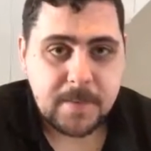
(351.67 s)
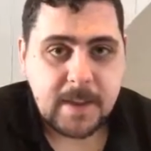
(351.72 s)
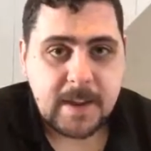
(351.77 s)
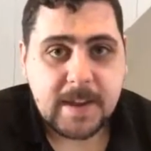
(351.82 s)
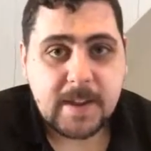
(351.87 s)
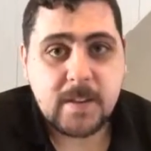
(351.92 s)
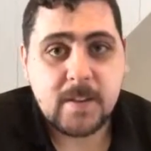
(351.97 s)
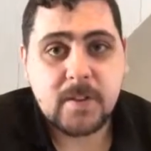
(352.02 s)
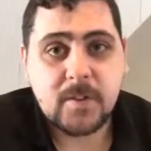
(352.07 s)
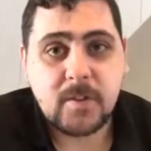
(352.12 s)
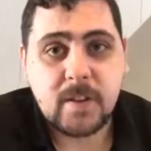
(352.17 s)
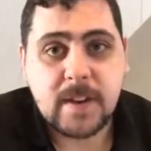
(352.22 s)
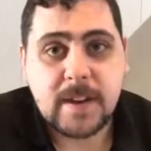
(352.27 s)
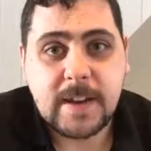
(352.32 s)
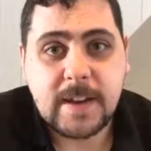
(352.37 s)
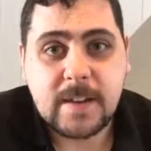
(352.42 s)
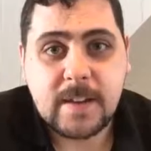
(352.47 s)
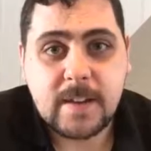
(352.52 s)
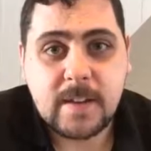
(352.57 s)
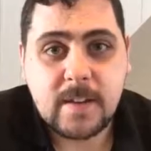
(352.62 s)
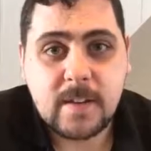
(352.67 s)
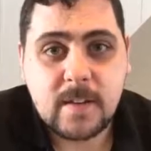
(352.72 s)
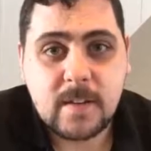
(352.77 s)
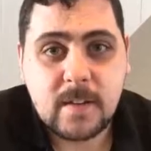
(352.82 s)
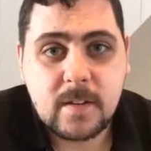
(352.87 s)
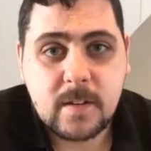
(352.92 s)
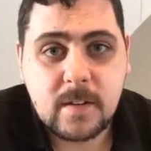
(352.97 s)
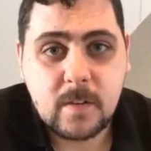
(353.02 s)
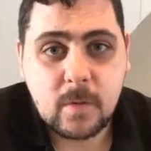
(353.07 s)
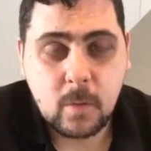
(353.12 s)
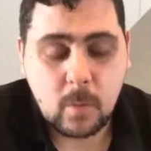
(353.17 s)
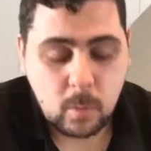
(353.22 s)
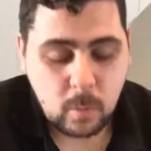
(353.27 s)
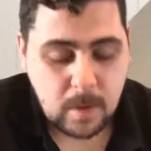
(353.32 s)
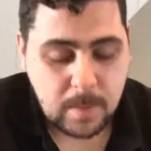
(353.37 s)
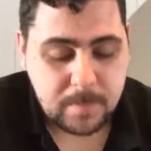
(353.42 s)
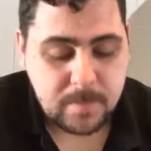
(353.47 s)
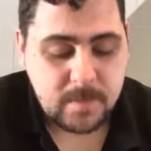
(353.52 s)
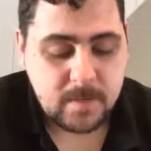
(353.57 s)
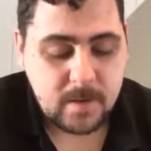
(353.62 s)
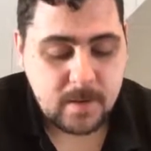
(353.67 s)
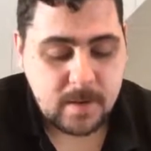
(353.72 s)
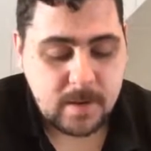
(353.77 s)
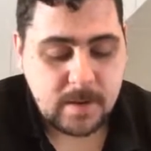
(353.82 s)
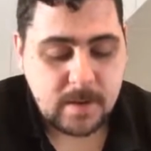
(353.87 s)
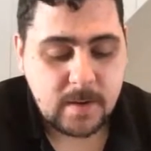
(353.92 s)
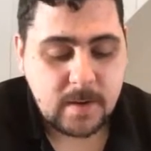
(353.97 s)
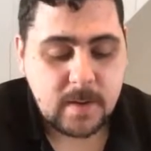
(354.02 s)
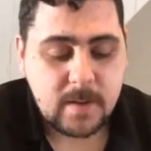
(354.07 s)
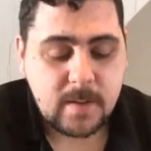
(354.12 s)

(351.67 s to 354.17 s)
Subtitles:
industry-leading website